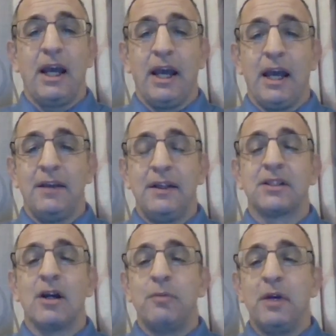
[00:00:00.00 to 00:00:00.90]
and this
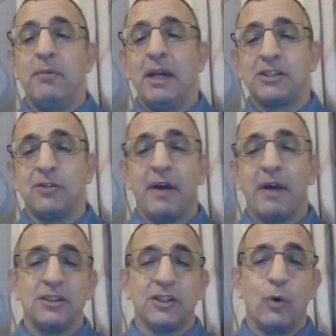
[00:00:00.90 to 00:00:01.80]
company makes
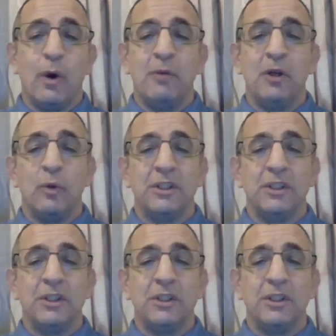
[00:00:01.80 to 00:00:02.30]
surveillance equipment,